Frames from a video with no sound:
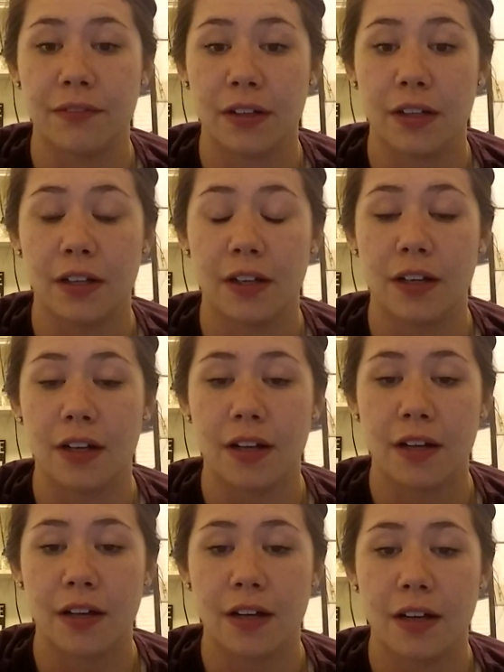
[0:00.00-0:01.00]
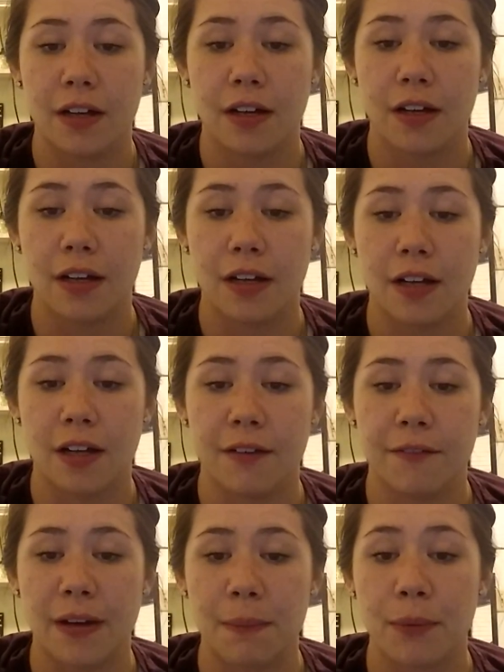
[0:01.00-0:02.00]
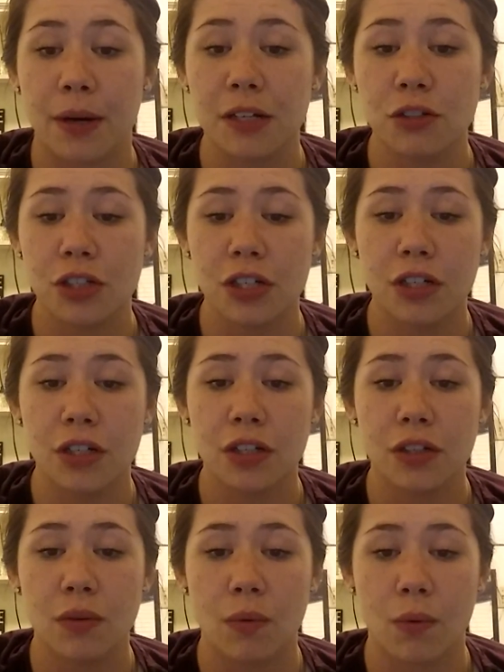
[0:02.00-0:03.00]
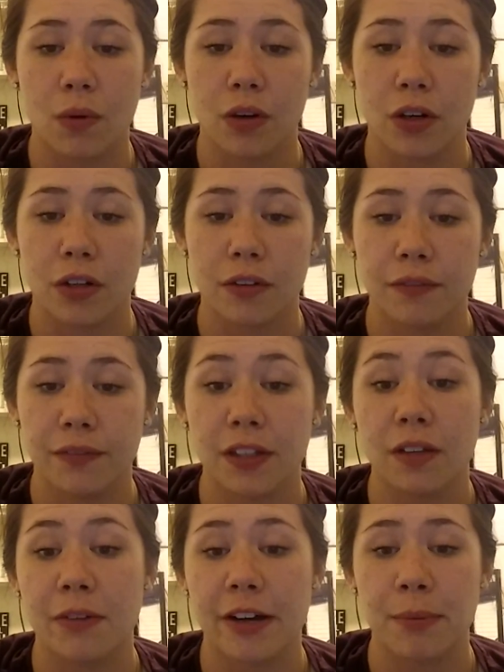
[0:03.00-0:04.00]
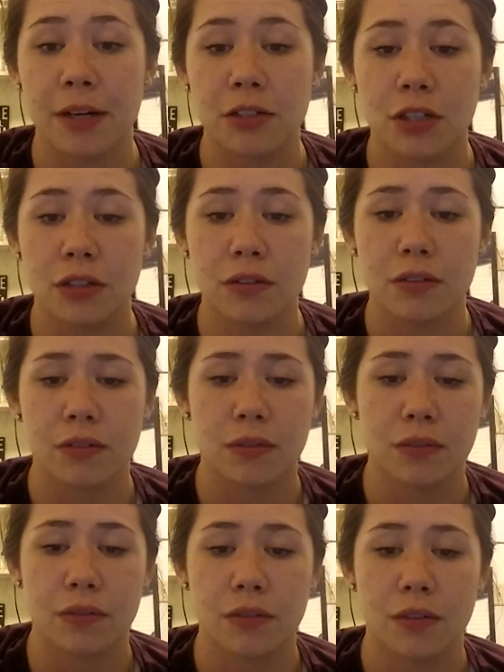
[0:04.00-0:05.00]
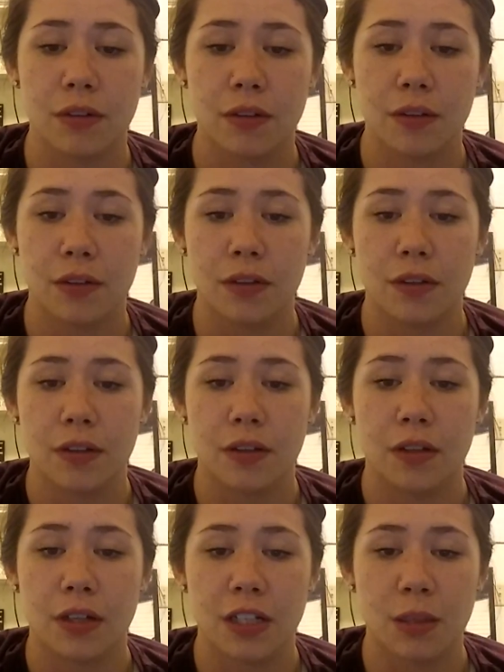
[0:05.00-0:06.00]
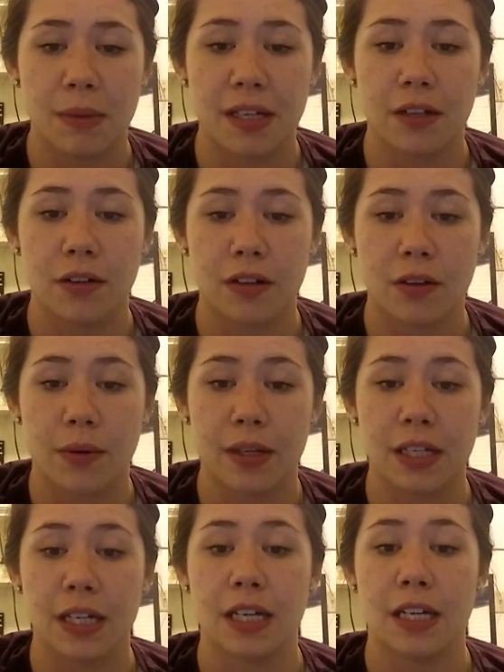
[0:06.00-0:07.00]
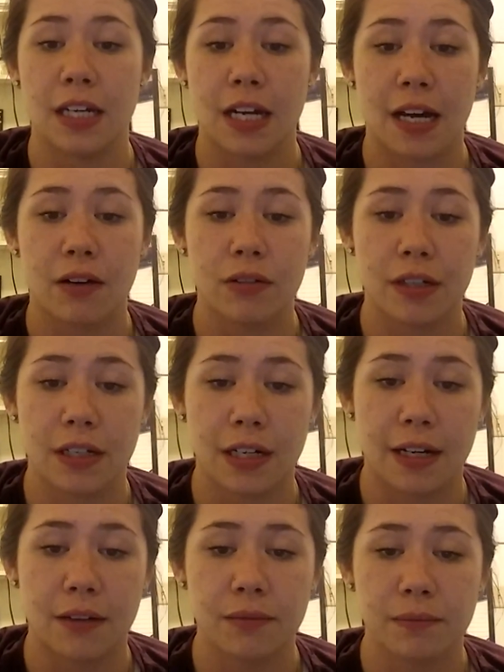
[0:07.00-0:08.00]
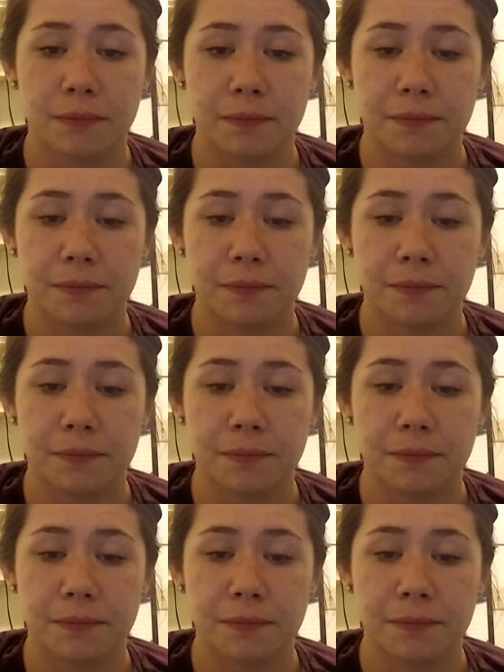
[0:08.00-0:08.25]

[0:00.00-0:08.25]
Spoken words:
of a vibration or feel a vibration. And you may hear it going in and out, in and out.